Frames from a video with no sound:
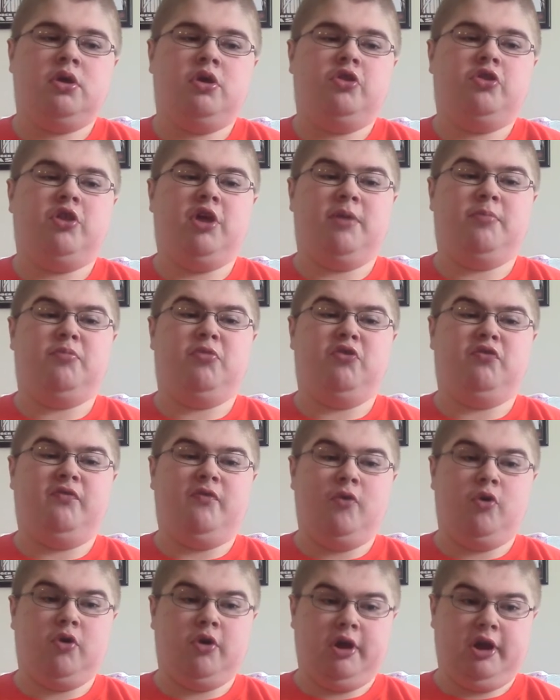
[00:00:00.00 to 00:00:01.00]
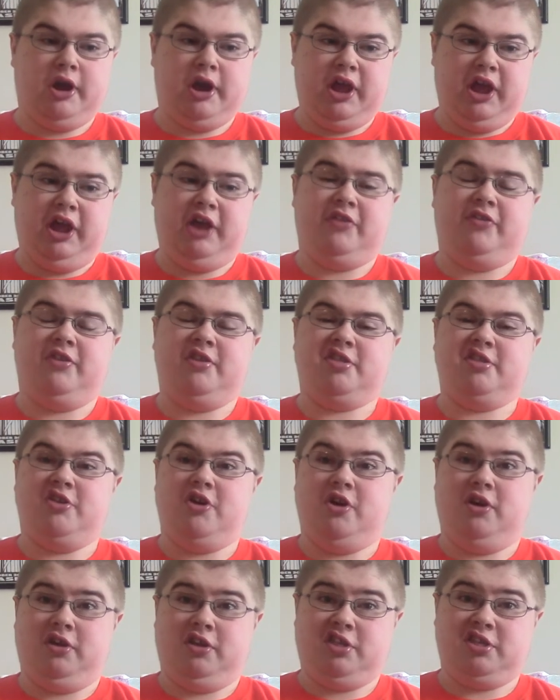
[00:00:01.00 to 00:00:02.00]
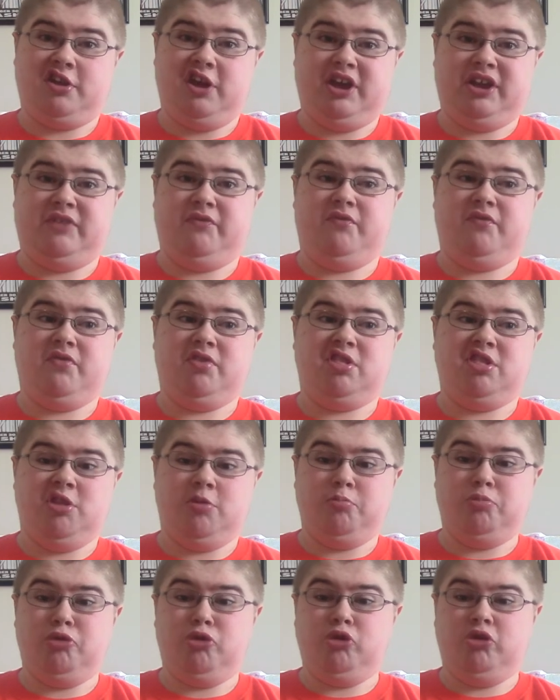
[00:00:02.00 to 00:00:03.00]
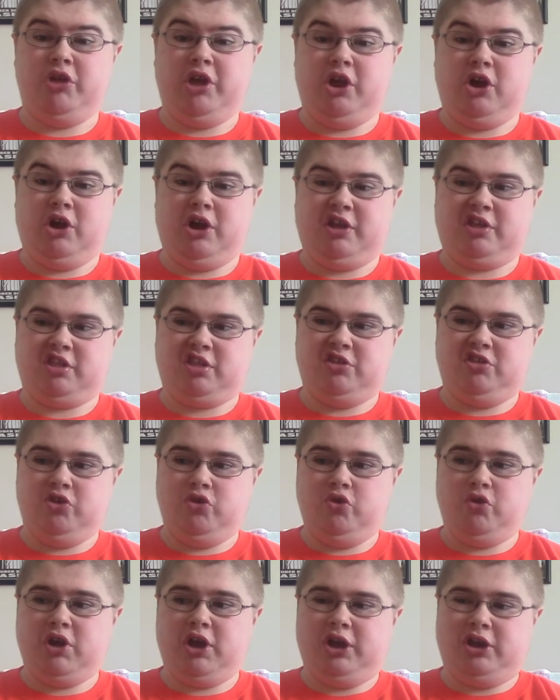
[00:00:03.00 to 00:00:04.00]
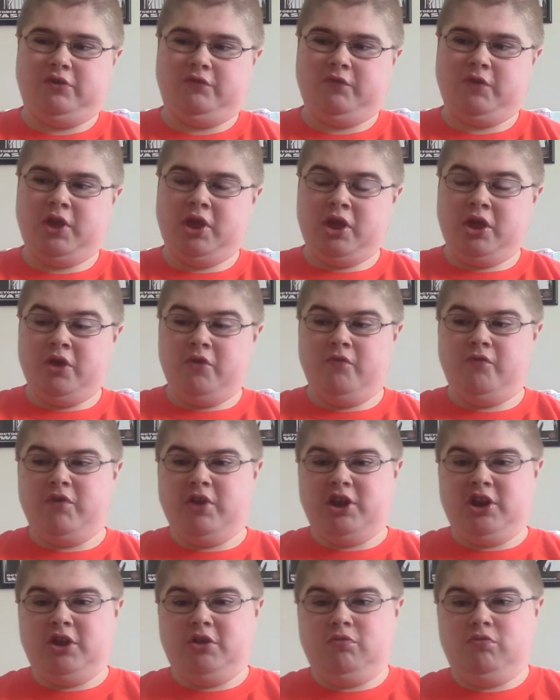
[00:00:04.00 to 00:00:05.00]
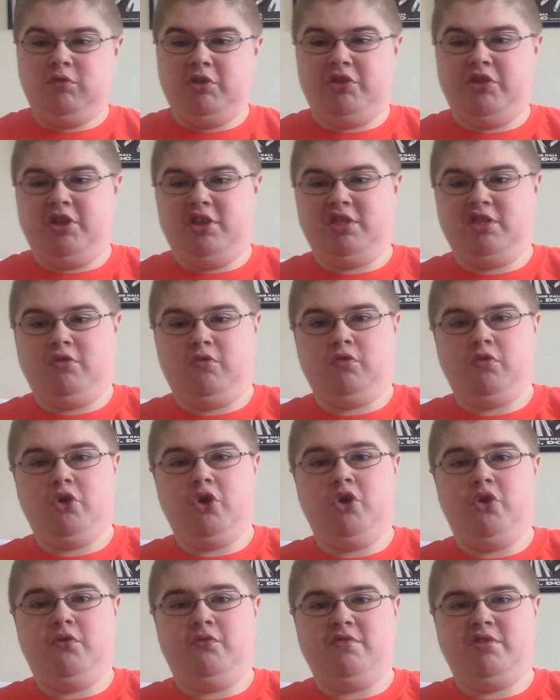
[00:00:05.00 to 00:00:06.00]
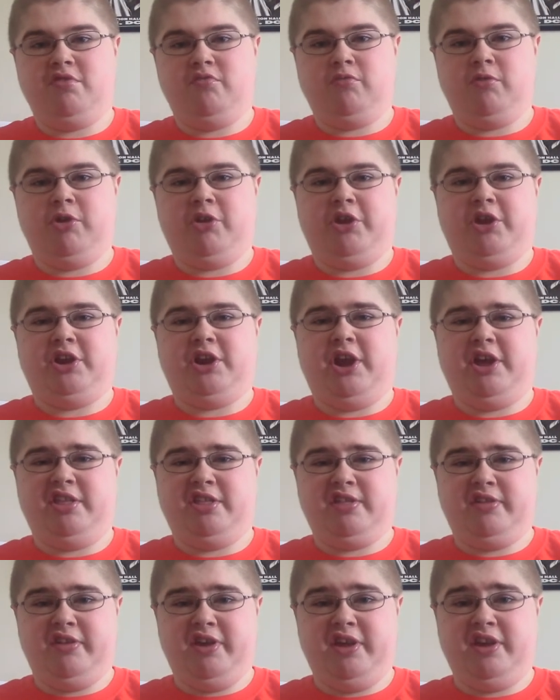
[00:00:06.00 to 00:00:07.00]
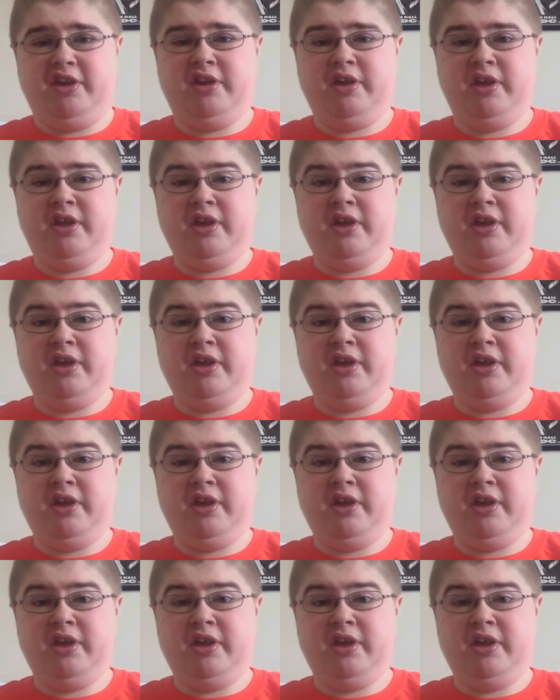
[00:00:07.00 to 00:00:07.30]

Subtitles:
the song's kind of simple lyrics do kind of fit in with these grooves really nicely.